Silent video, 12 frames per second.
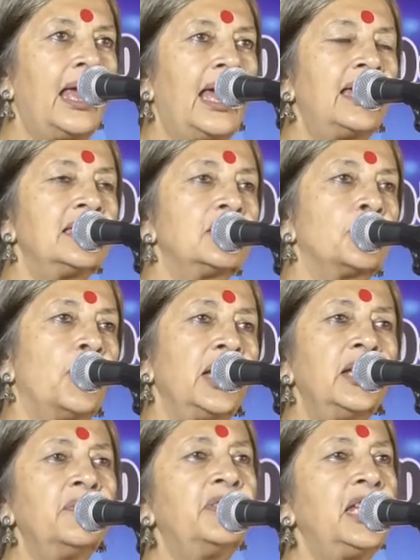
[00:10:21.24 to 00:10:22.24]
And
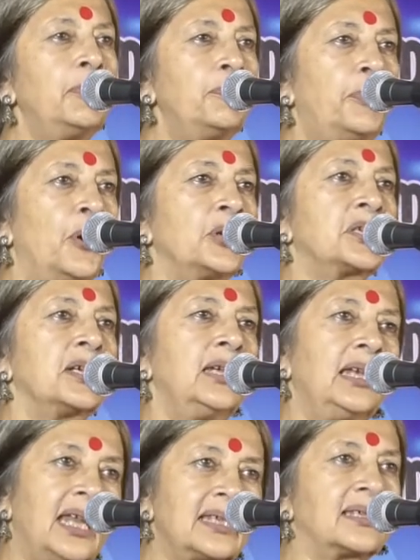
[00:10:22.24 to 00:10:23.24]
one of the
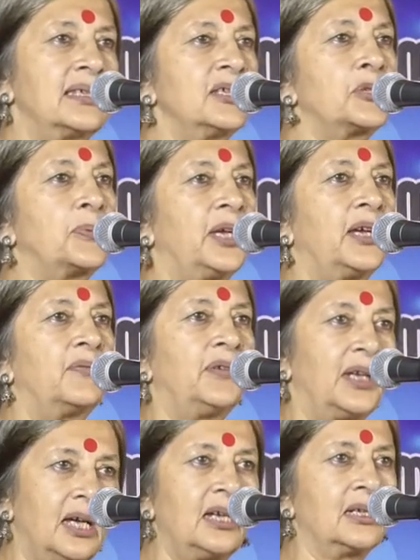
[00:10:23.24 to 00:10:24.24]
important lessons we have
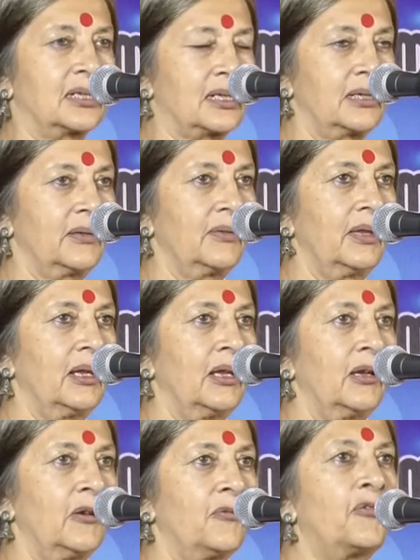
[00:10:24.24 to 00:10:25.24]
learnt
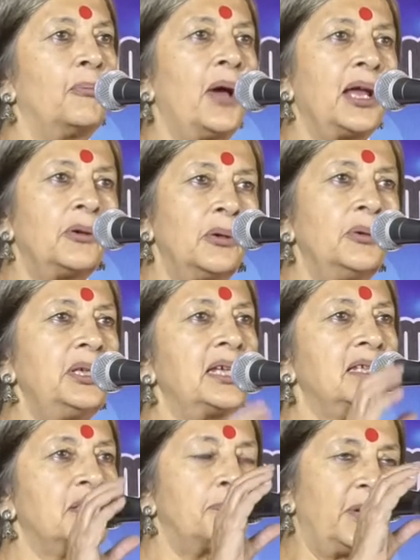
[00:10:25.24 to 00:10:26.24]
from our own
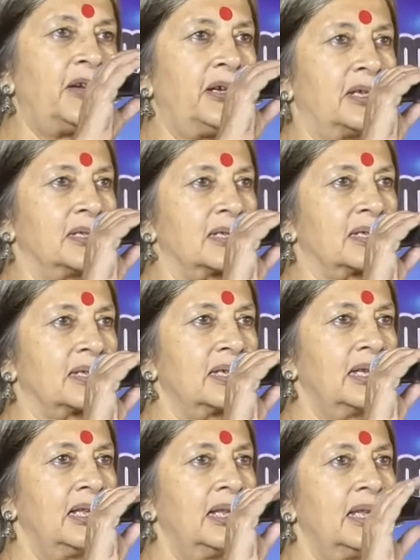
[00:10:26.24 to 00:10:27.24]

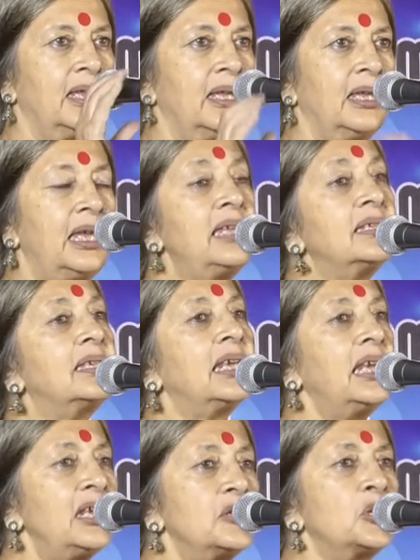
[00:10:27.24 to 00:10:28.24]
experience is
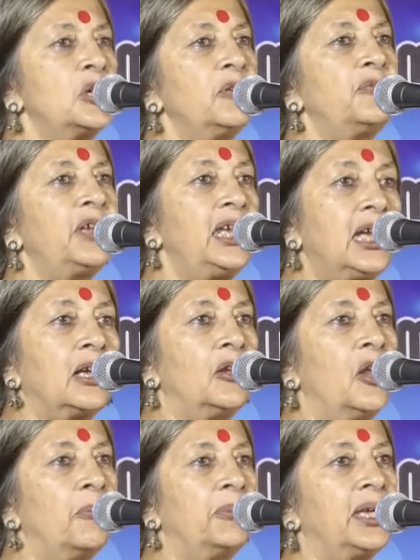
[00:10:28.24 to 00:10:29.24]
the issue of
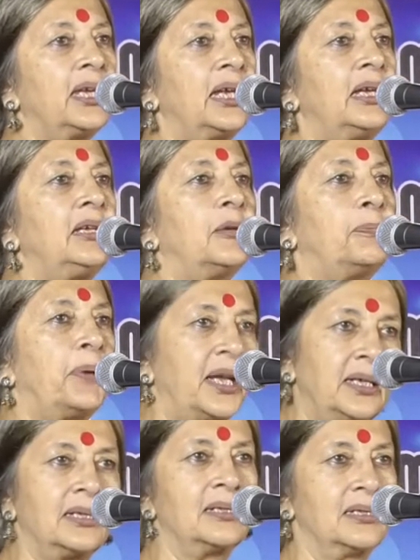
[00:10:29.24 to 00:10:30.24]
economic
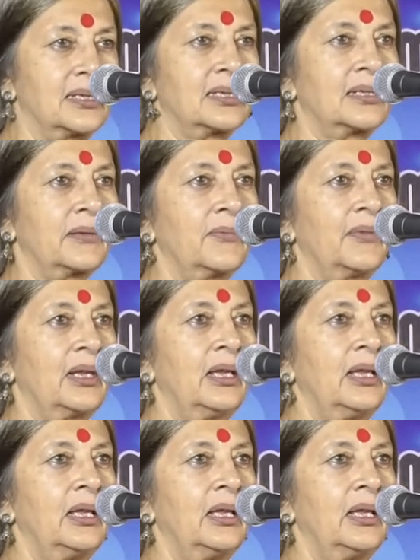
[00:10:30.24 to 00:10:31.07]
independence.